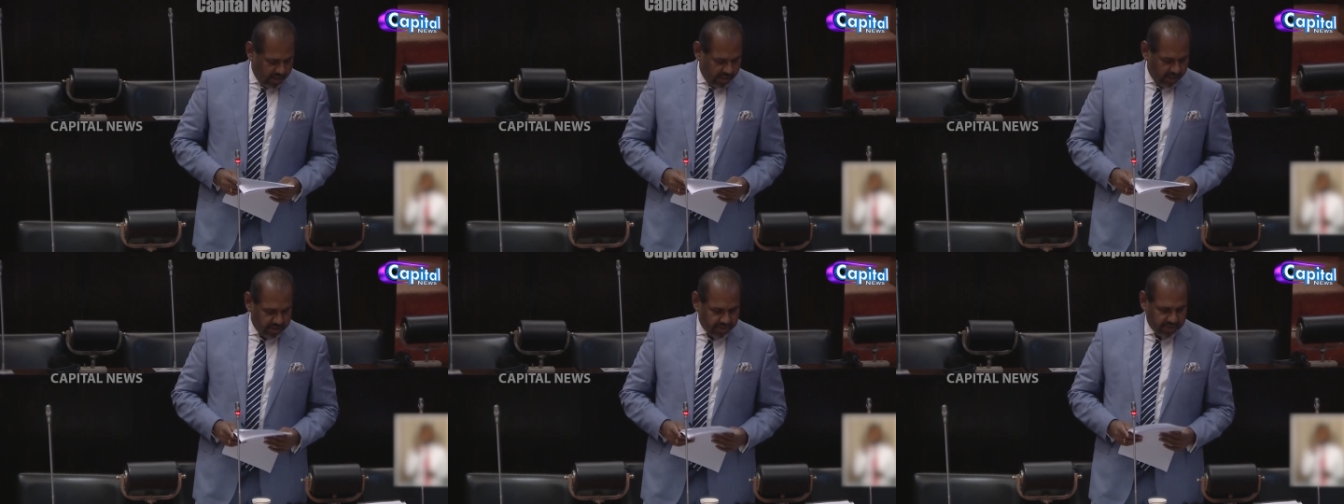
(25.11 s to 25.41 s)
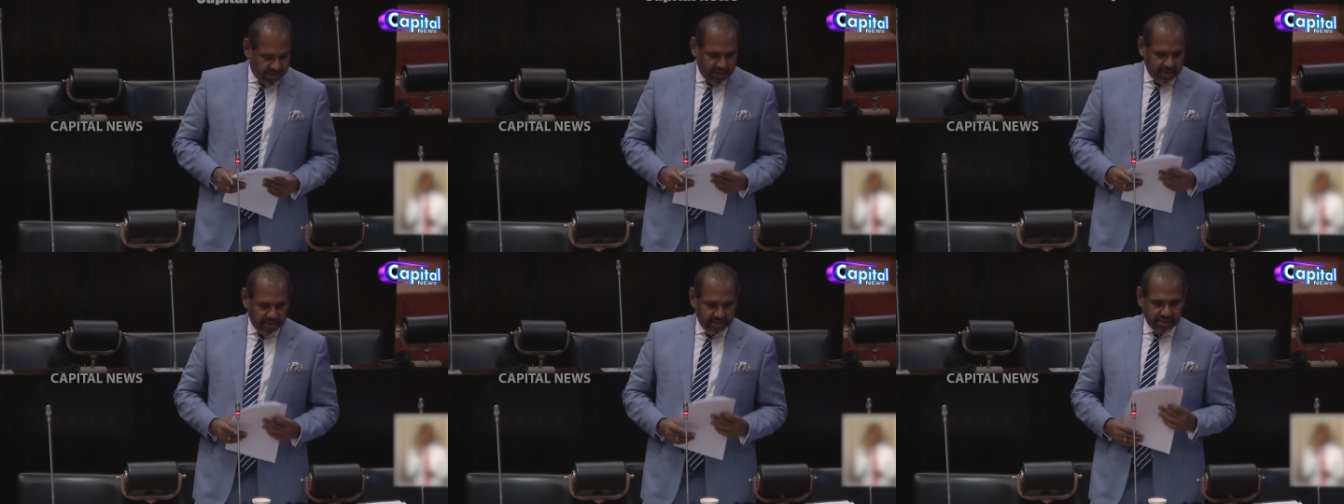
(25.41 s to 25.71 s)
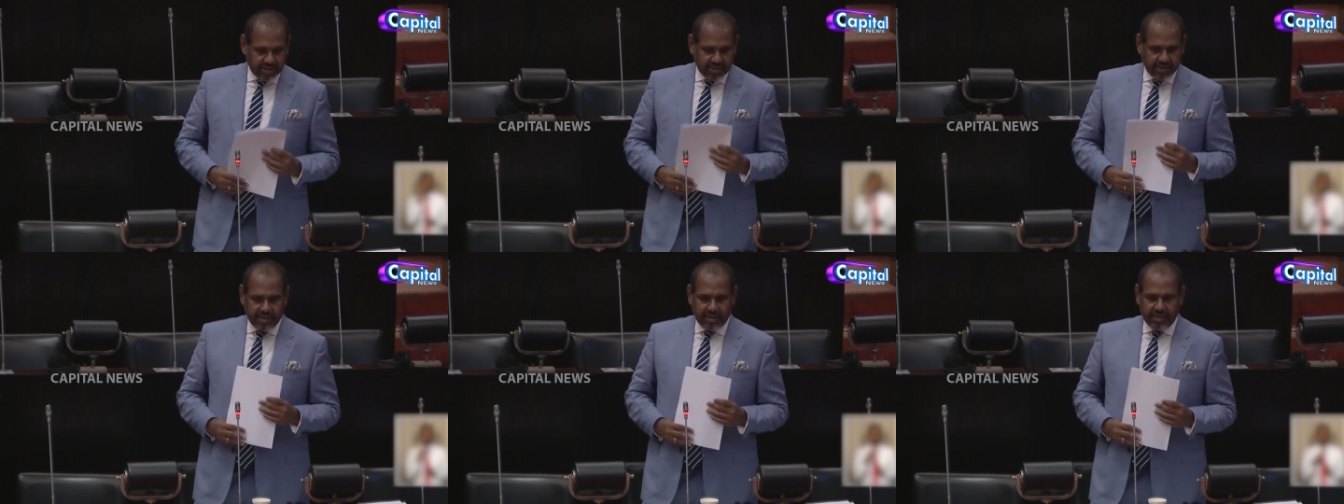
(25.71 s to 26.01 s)

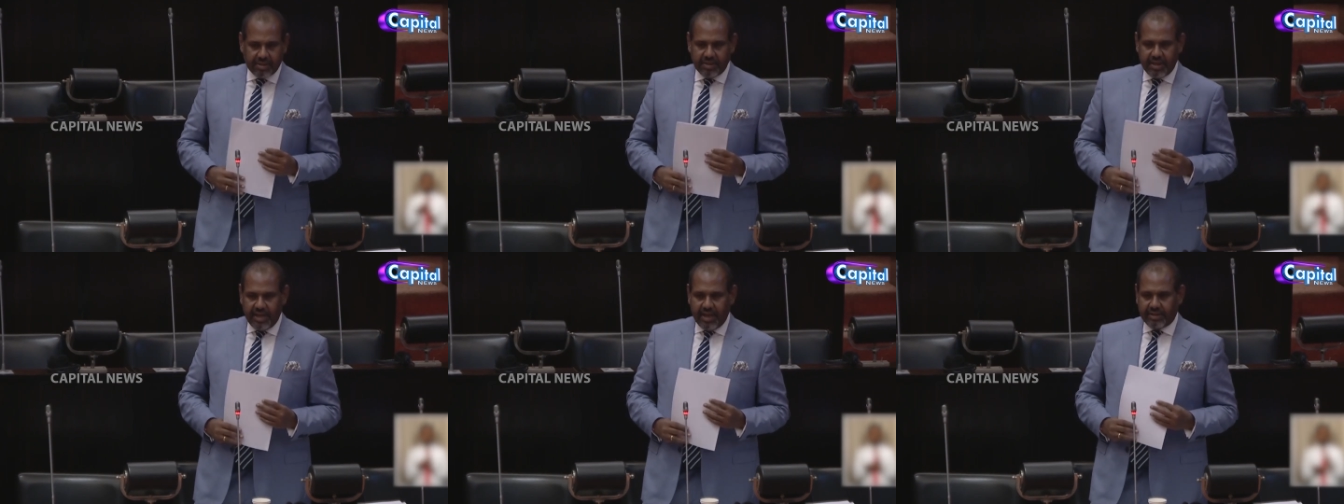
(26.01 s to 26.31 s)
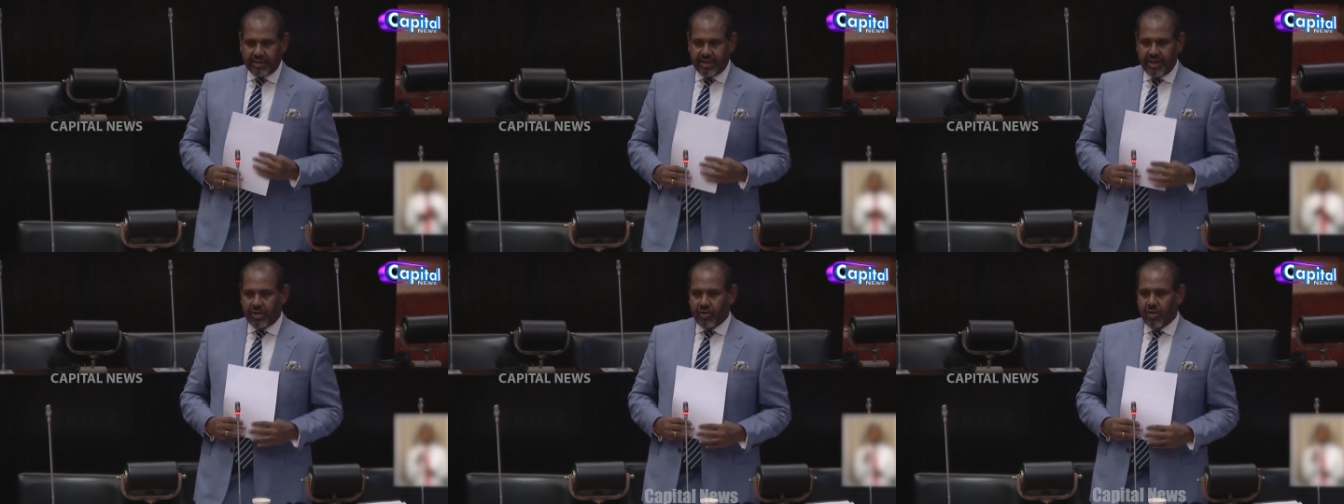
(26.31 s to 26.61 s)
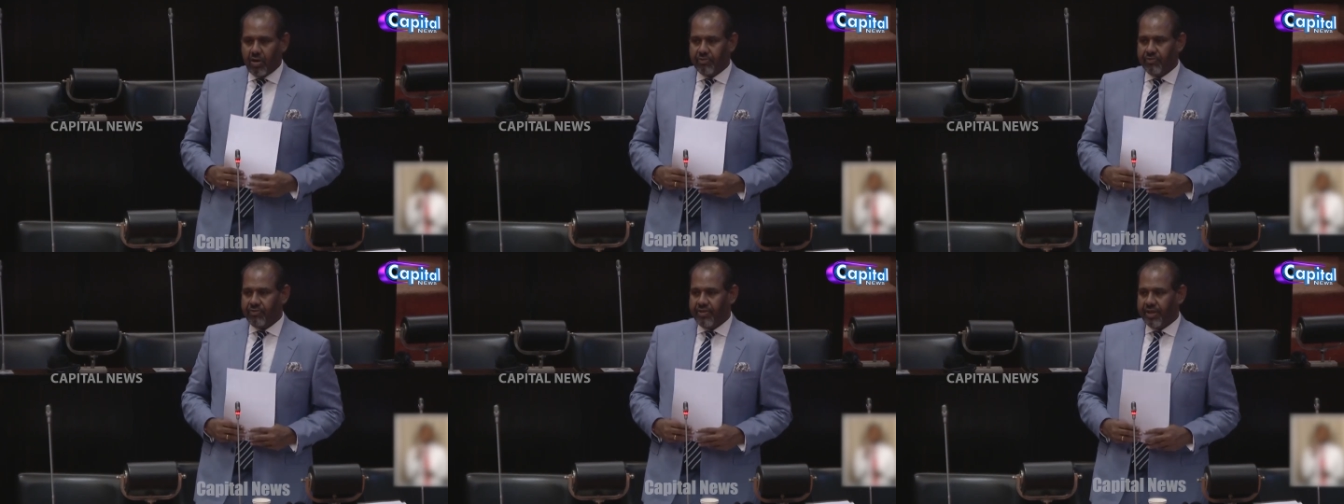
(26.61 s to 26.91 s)
since the ethnic
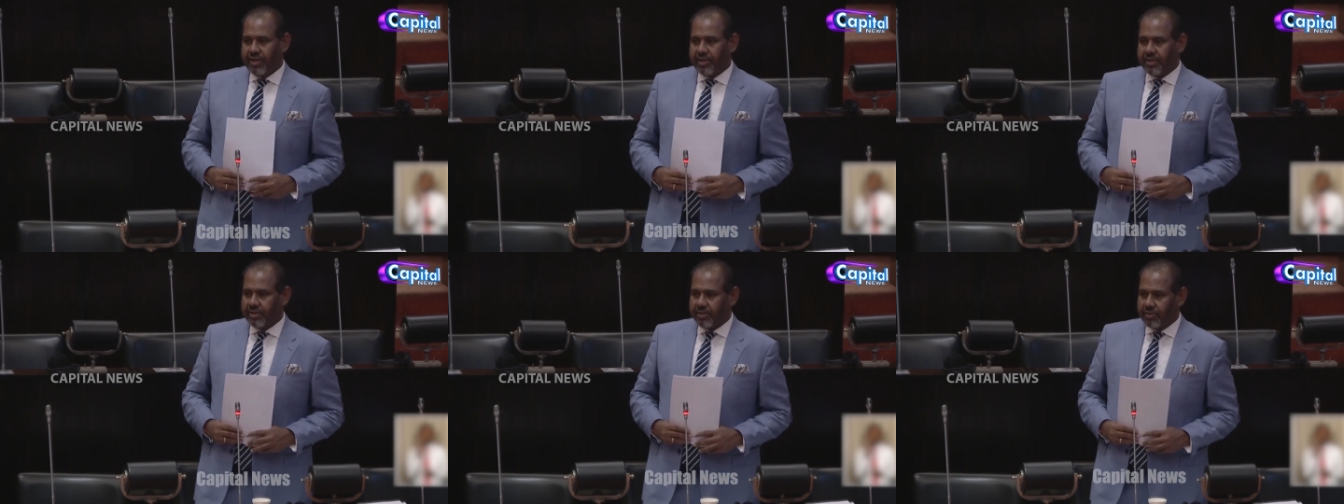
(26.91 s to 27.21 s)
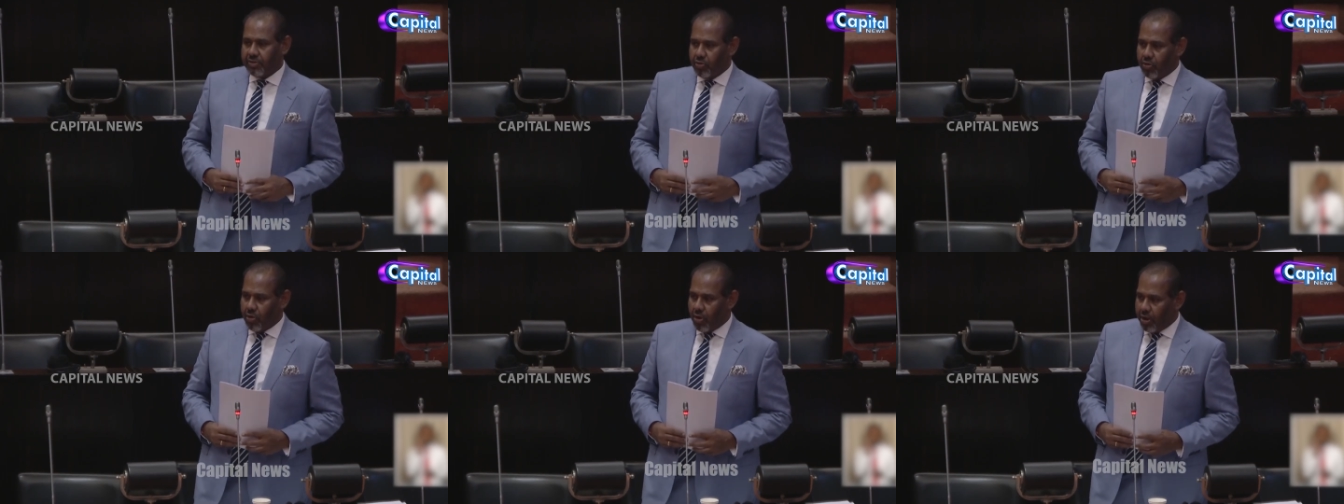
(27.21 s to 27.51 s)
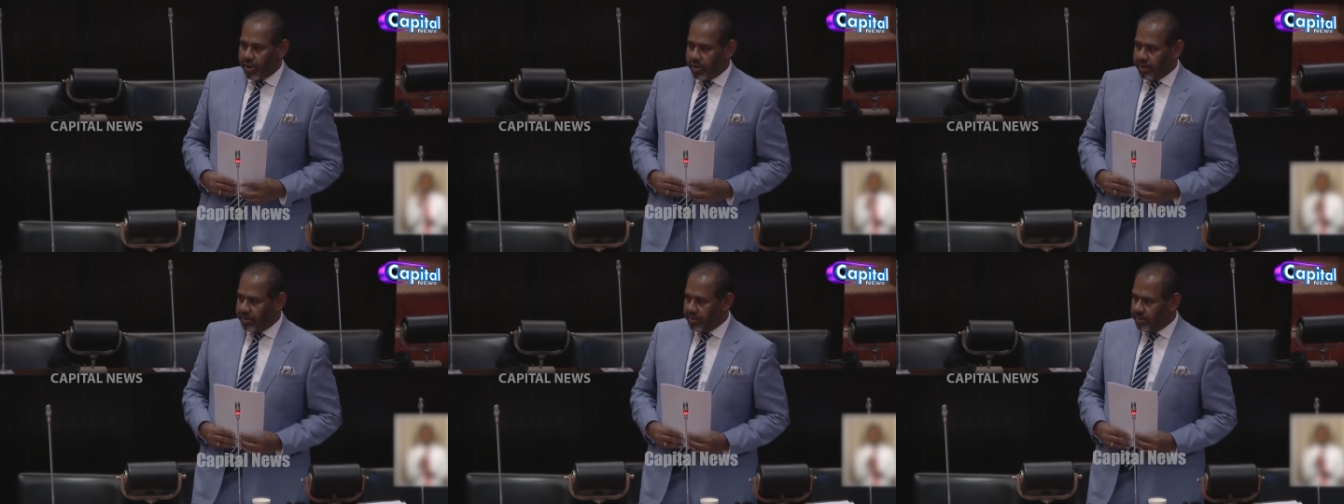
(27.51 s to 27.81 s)
conflict took
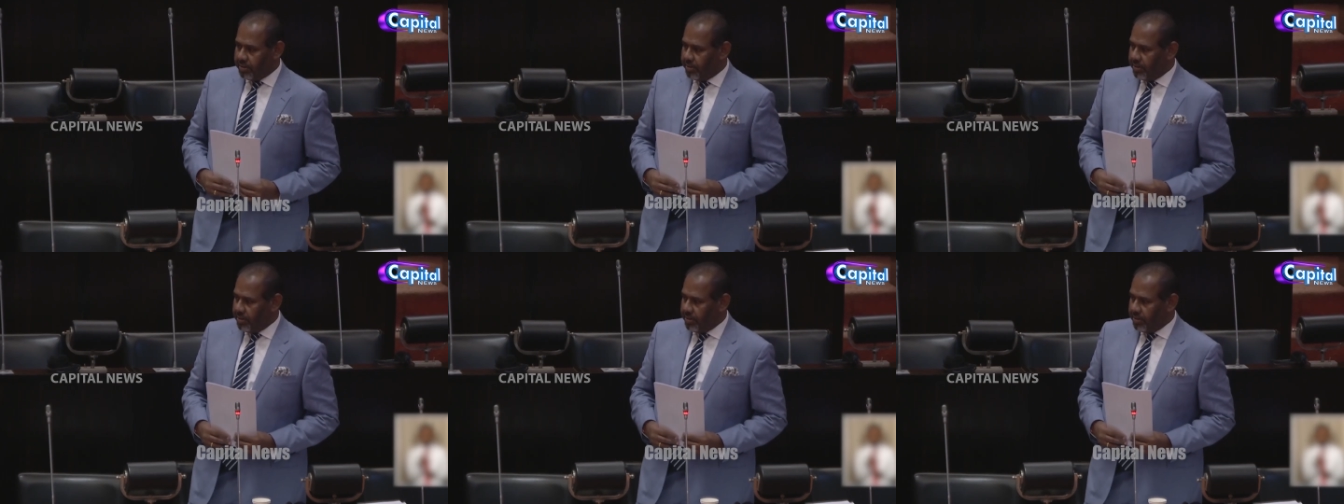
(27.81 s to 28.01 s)
on